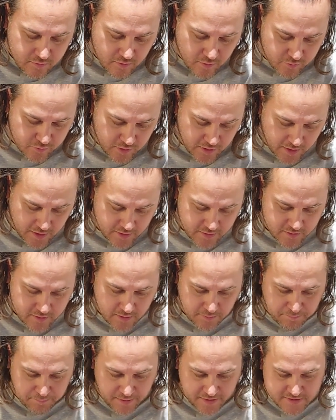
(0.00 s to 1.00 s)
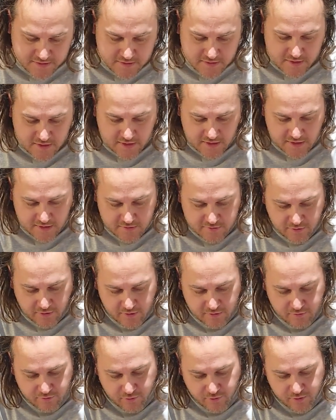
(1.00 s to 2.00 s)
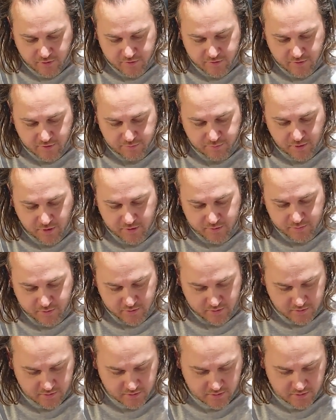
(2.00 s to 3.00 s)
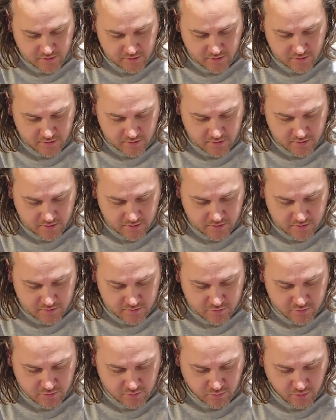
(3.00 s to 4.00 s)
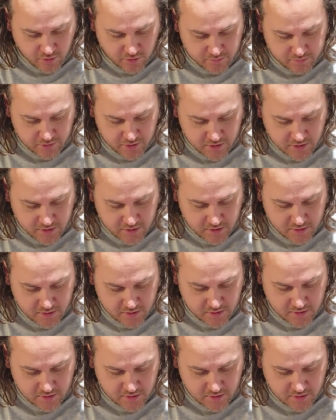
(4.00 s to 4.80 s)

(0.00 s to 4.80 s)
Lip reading: So you get the best heat transference as possible to the water block.